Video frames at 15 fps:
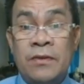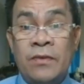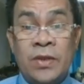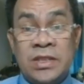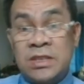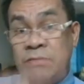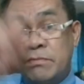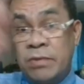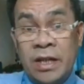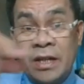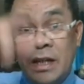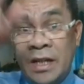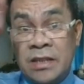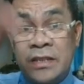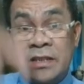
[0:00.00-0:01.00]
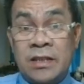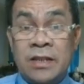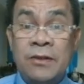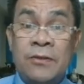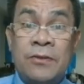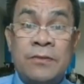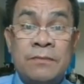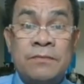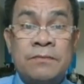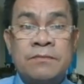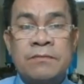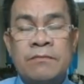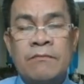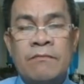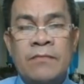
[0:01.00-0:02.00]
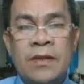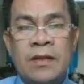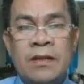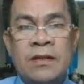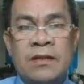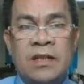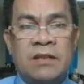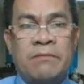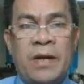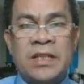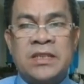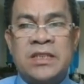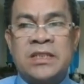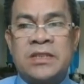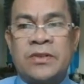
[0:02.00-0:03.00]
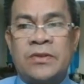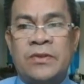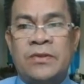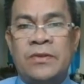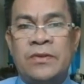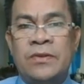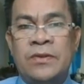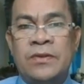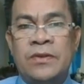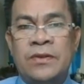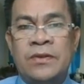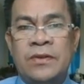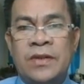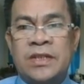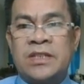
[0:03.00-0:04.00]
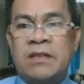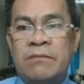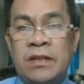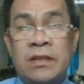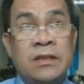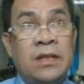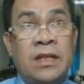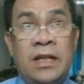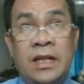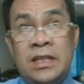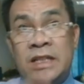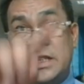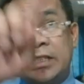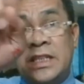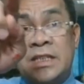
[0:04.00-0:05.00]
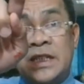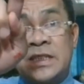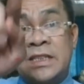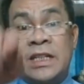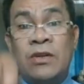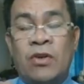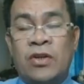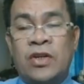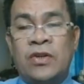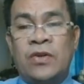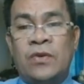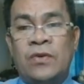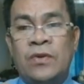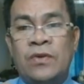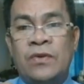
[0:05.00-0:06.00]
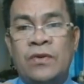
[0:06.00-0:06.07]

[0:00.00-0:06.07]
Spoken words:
What is big letter Q? That passes through a segment. It is not a single Q.